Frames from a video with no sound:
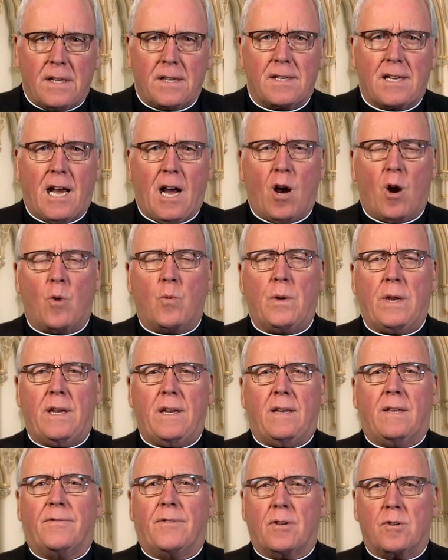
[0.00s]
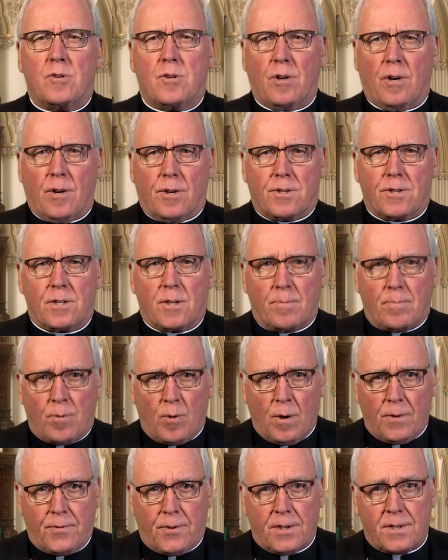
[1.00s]
is how we in the church
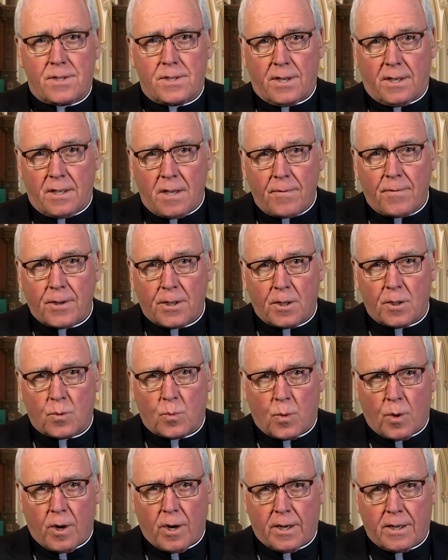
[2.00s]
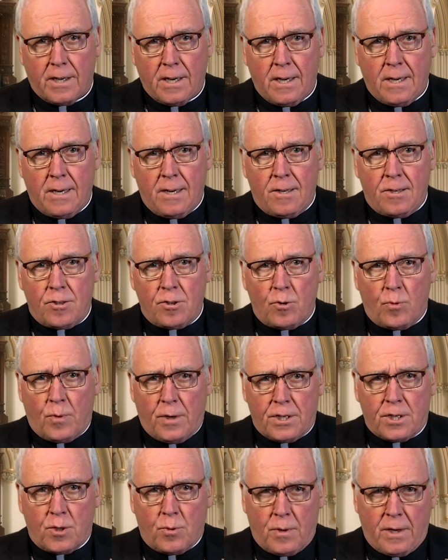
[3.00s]
support this significant work to
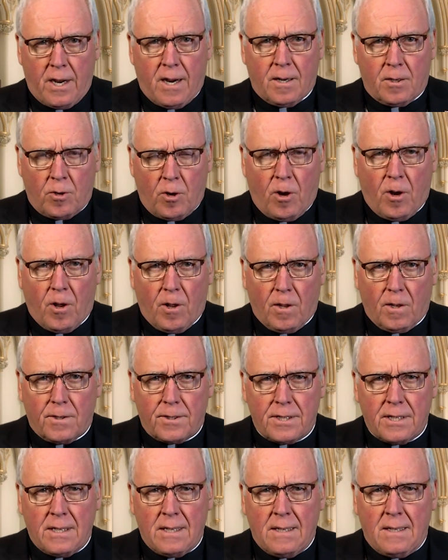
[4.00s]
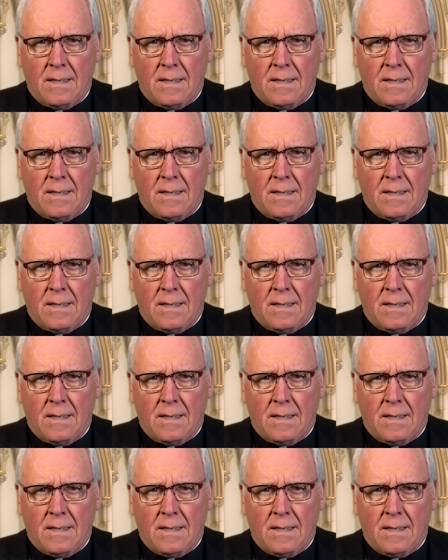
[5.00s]
which we are called.